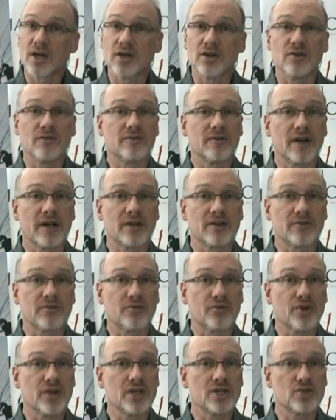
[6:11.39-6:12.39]
you'll find a
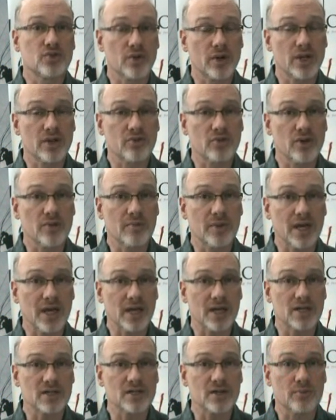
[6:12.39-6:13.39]
free 23
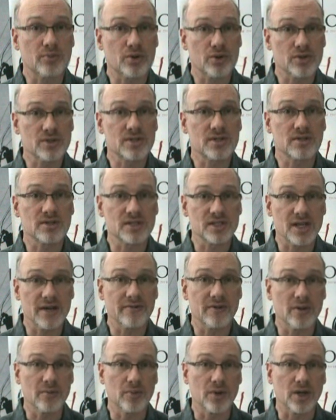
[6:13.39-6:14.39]
page personal
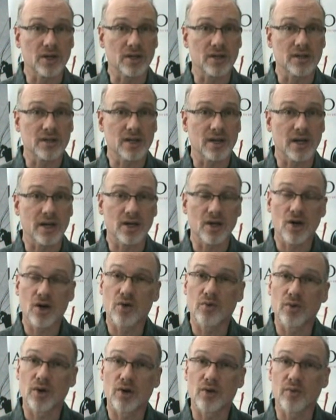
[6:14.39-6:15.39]
safety booklet that I
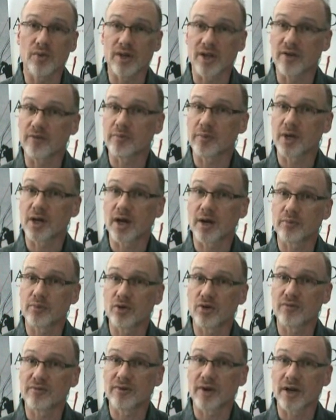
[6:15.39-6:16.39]
co wrote with FBI
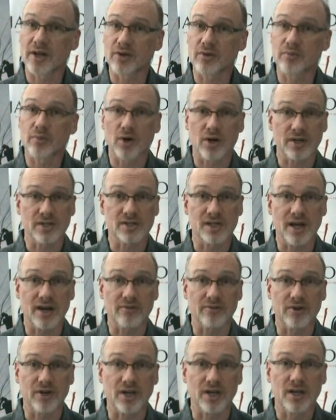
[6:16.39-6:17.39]
profiler Mark
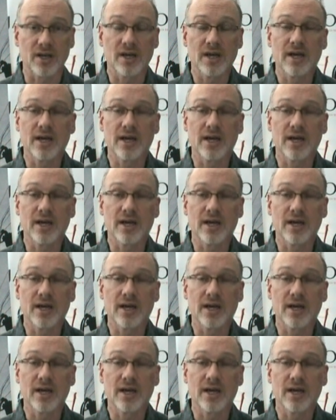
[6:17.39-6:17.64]
Safarik.